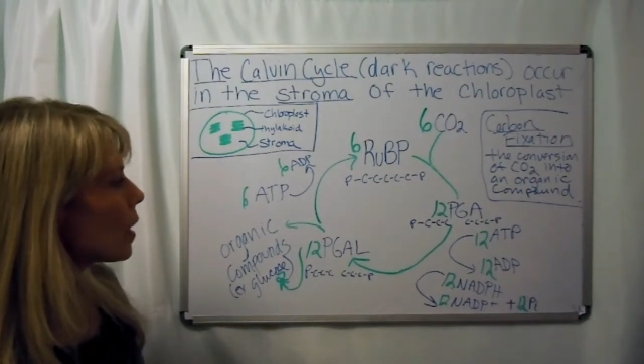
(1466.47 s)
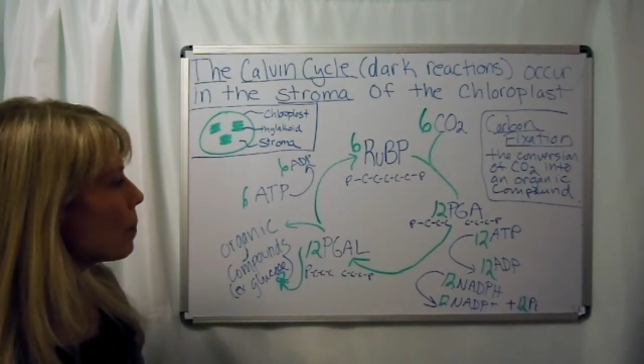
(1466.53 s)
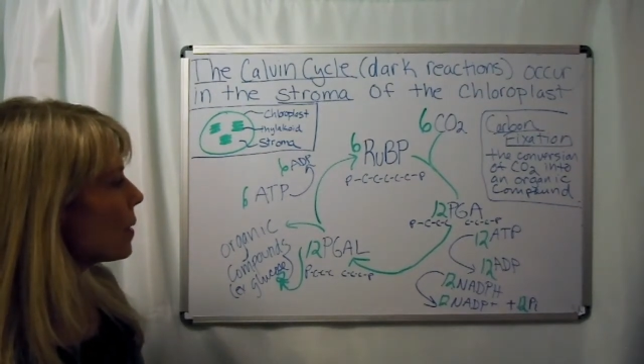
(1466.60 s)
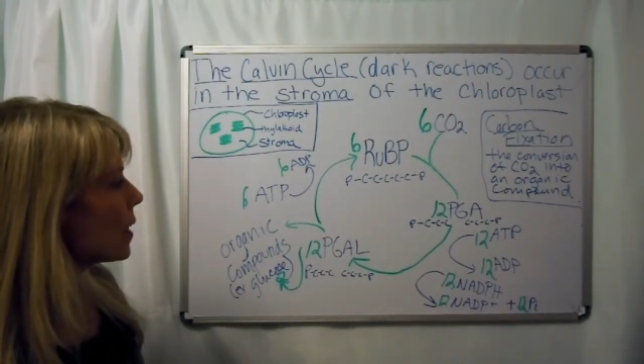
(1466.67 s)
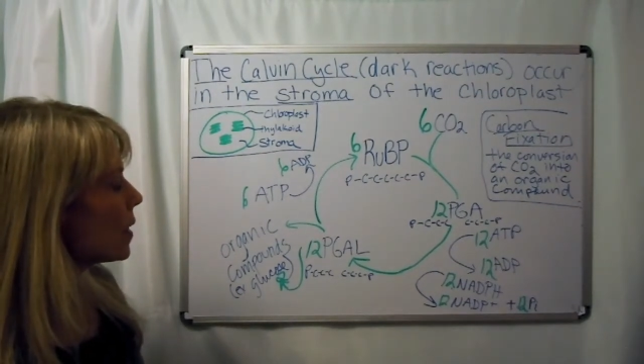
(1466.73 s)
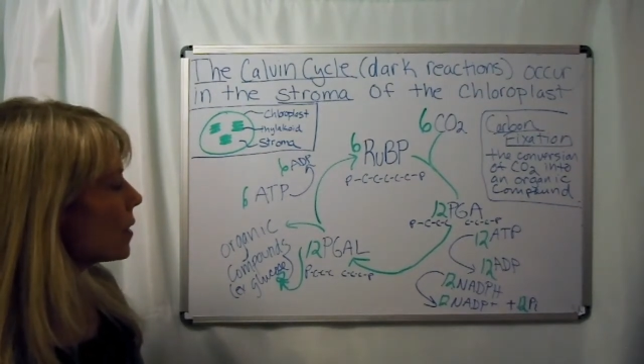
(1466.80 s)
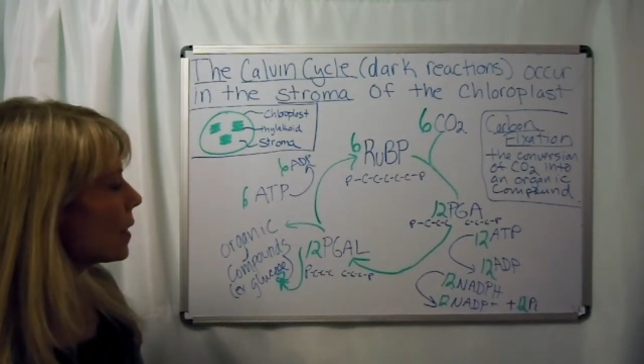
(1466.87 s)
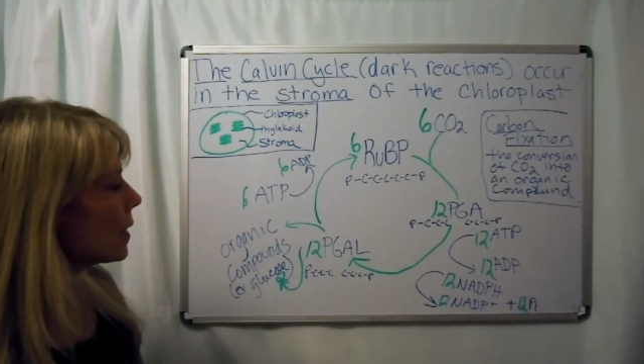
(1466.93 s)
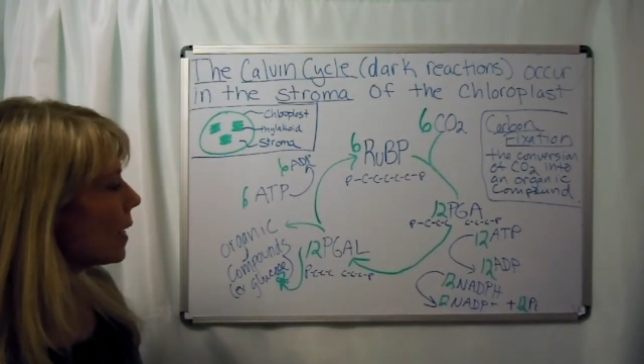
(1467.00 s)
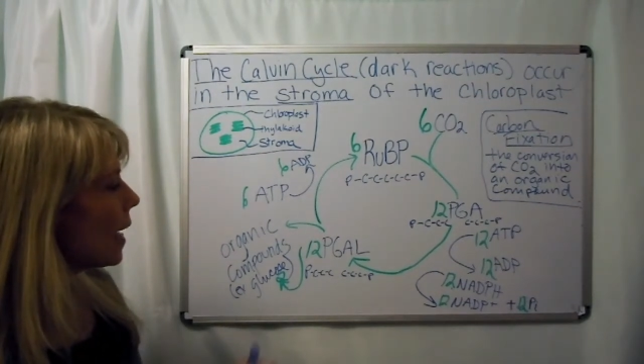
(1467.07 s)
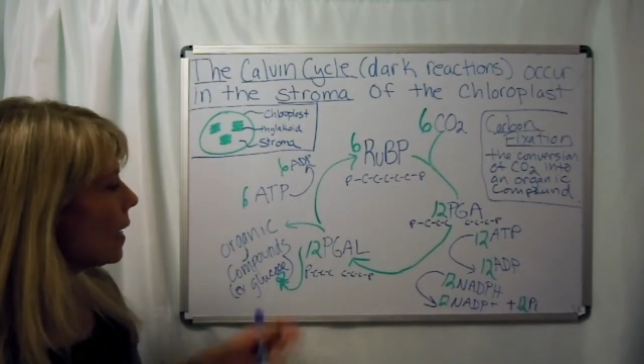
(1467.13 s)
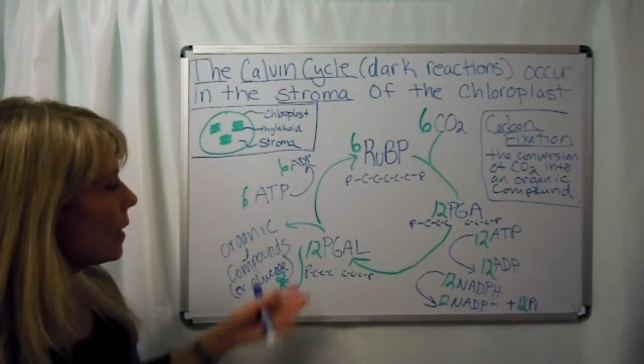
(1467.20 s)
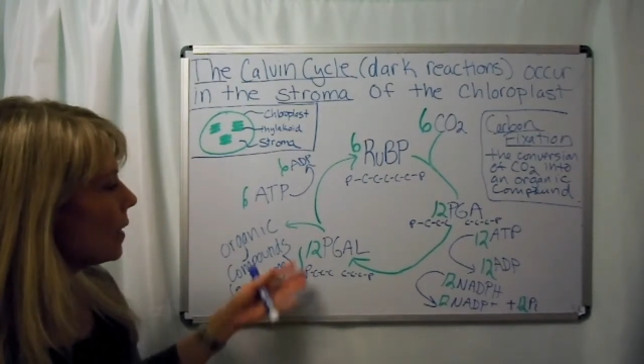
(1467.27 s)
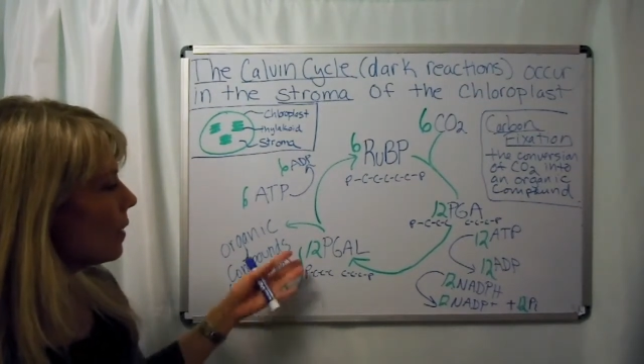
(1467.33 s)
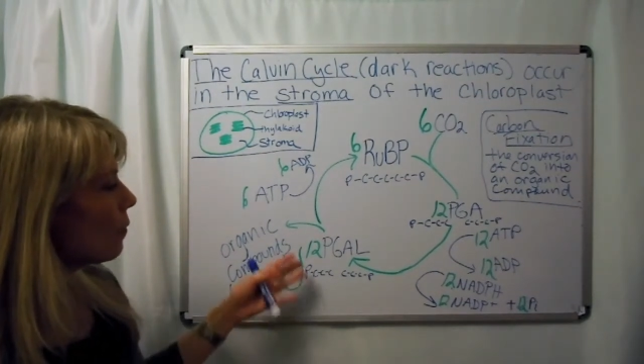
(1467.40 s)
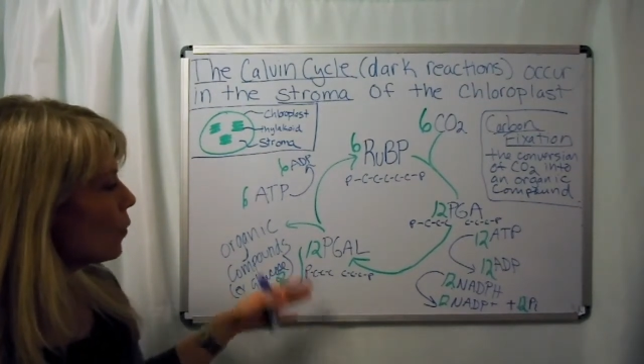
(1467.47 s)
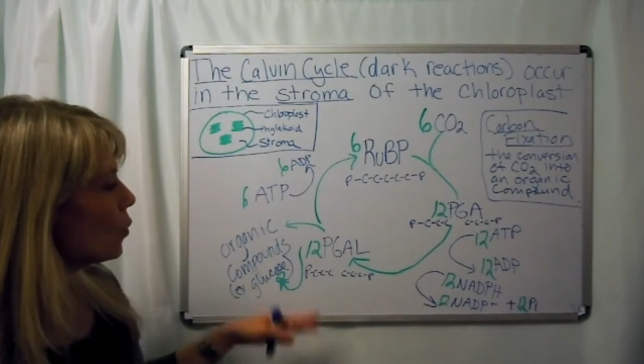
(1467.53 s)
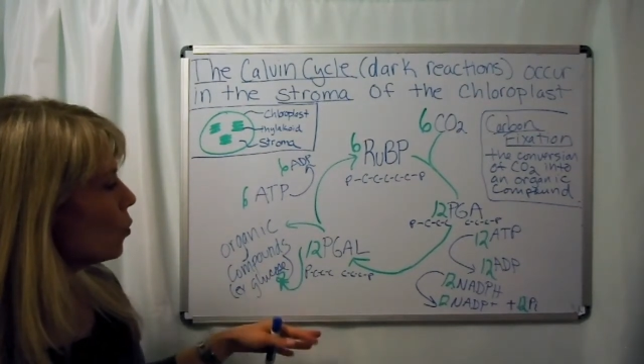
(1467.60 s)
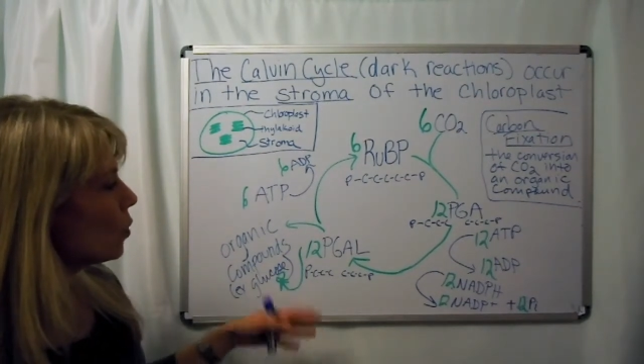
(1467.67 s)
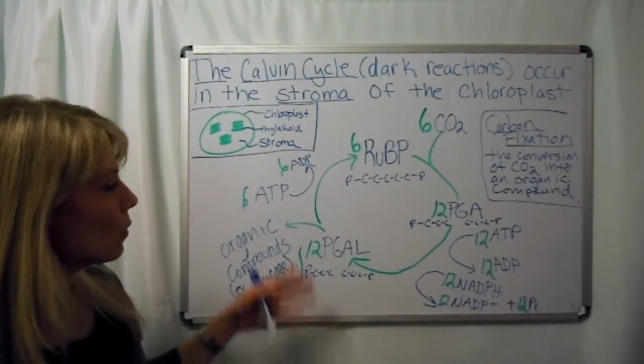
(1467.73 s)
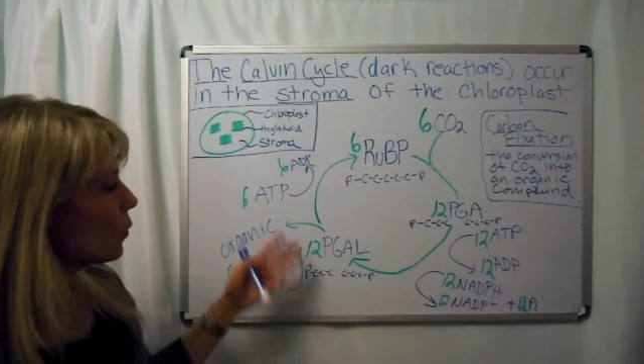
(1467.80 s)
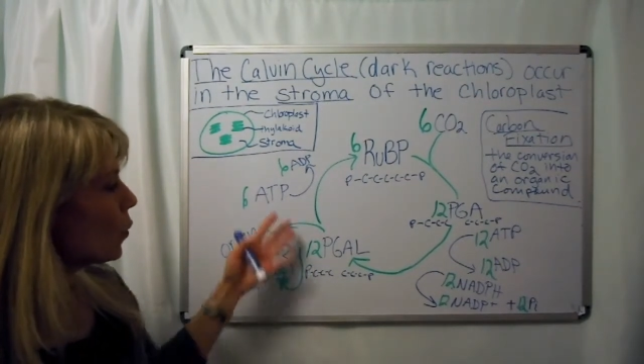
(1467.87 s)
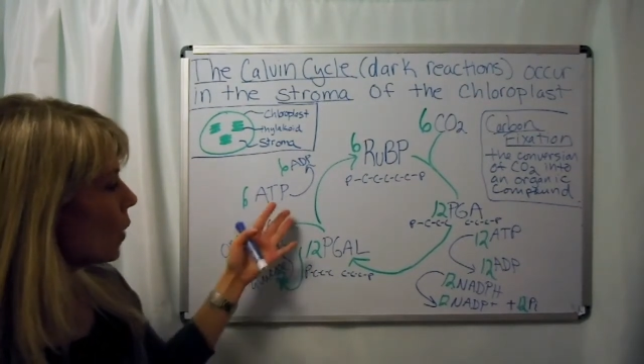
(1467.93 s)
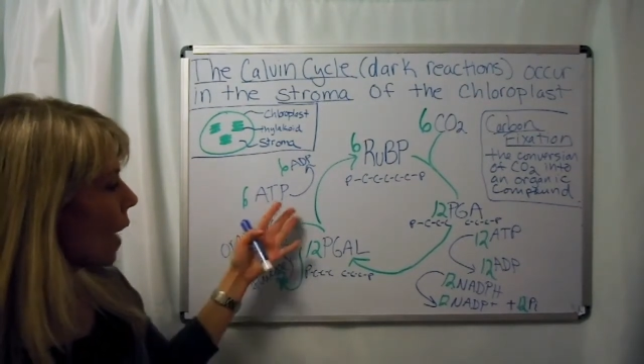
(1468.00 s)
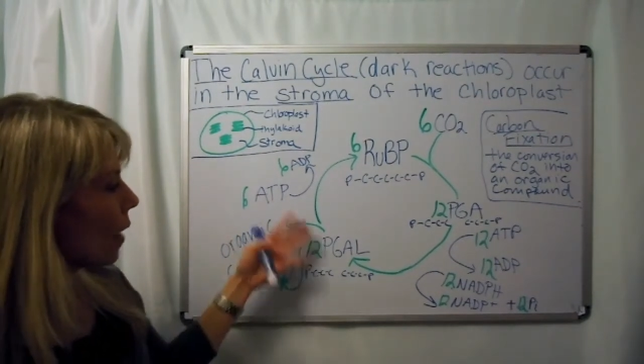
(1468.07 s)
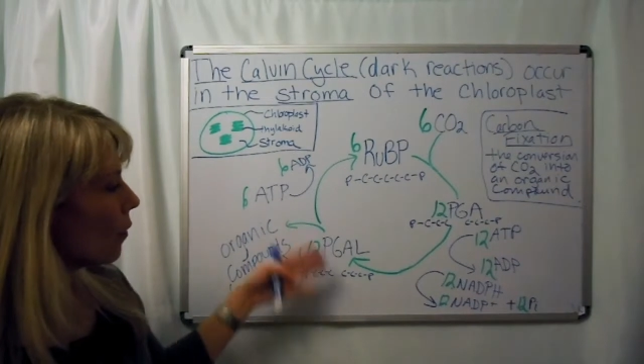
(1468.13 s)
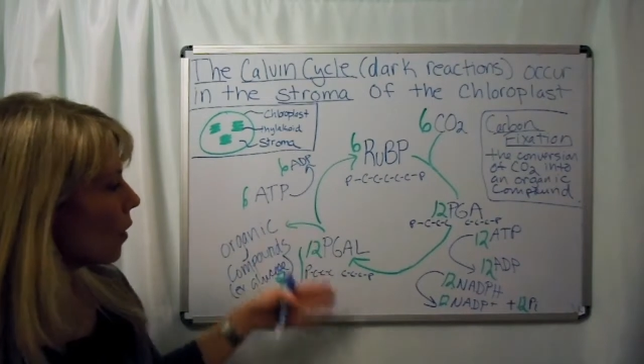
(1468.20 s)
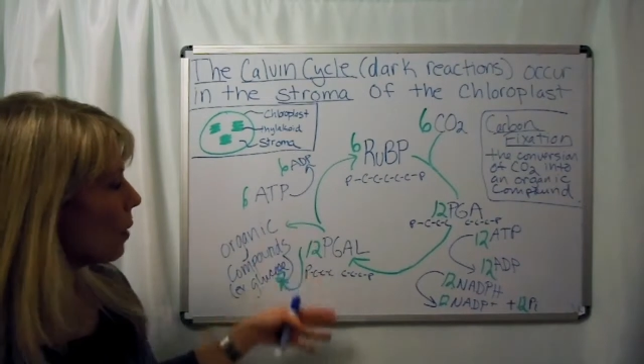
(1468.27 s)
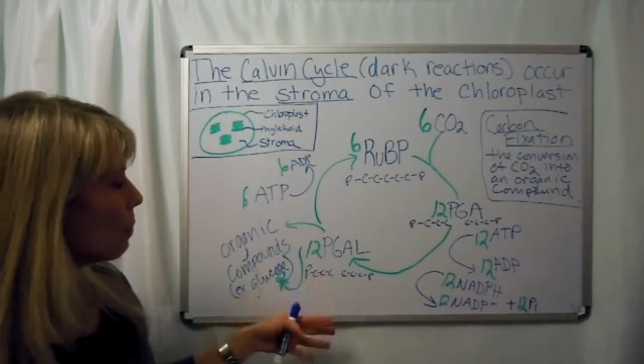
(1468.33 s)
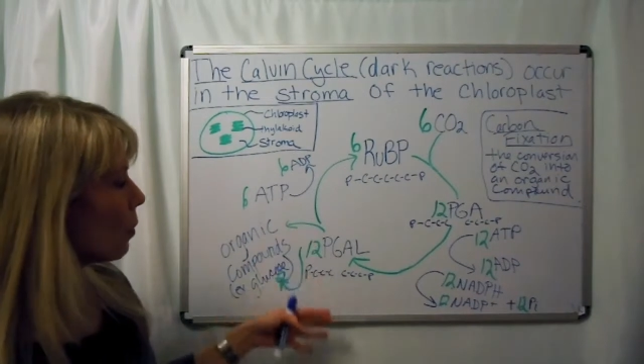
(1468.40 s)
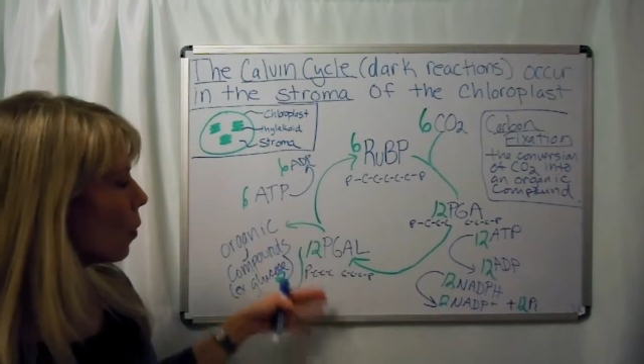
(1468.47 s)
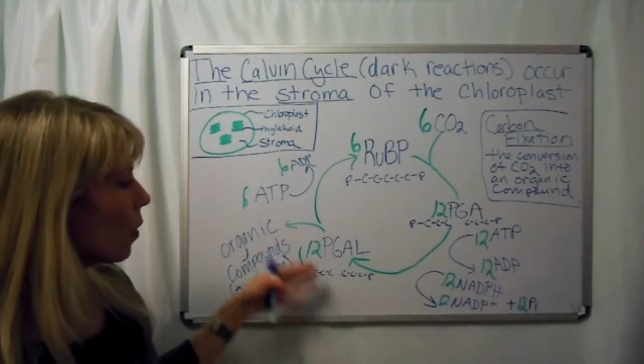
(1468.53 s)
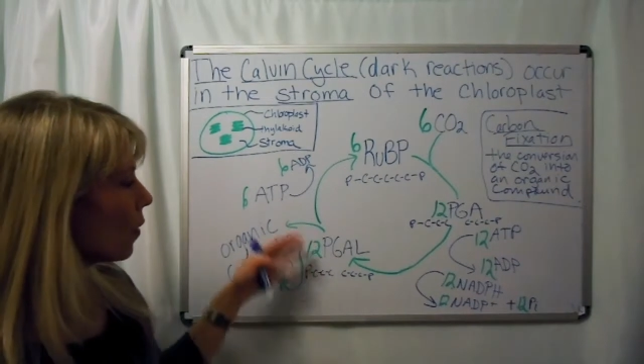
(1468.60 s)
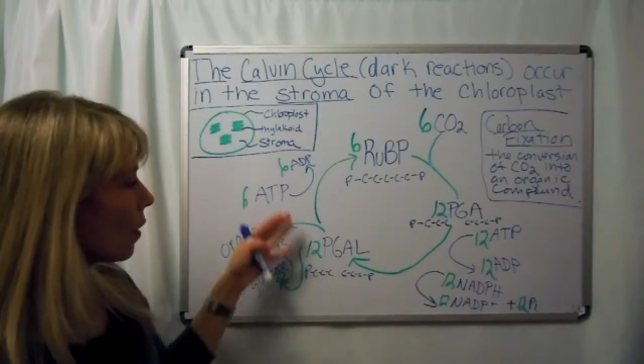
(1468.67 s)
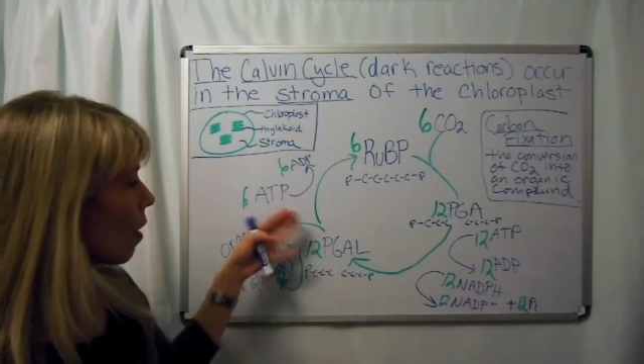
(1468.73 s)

Because again, if you count up all the